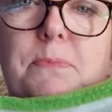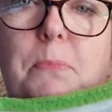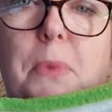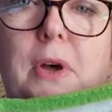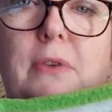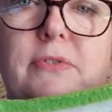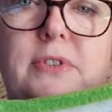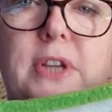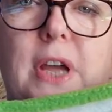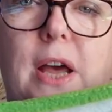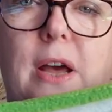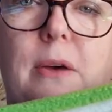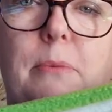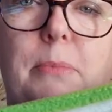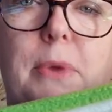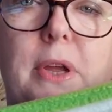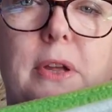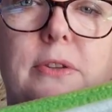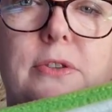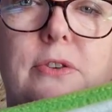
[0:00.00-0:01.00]
puffed it out a
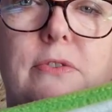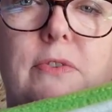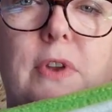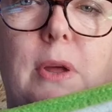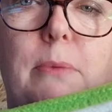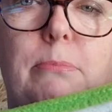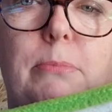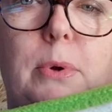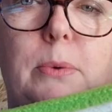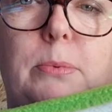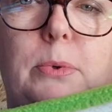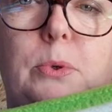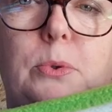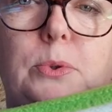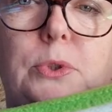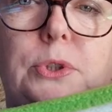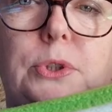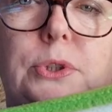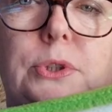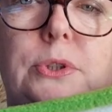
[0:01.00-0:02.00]
bit, sort of like
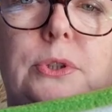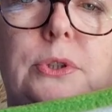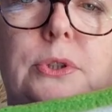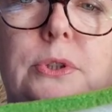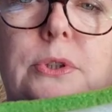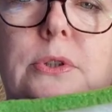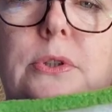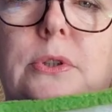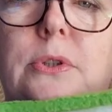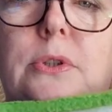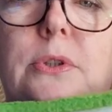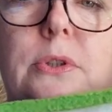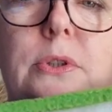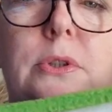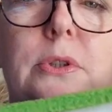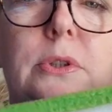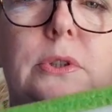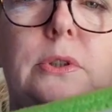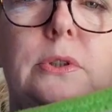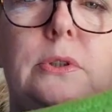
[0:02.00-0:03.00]
bubbles.
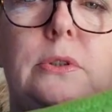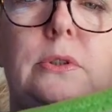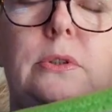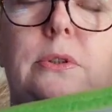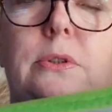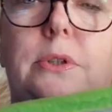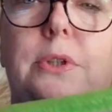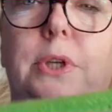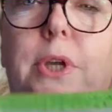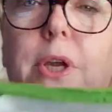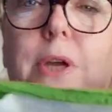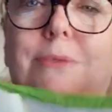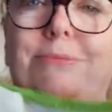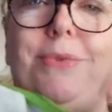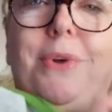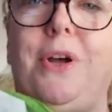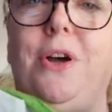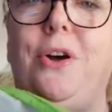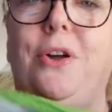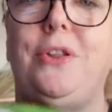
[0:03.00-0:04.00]
Yeah,
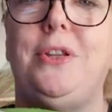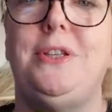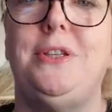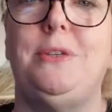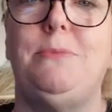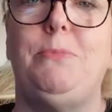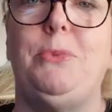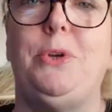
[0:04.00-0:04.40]
but this is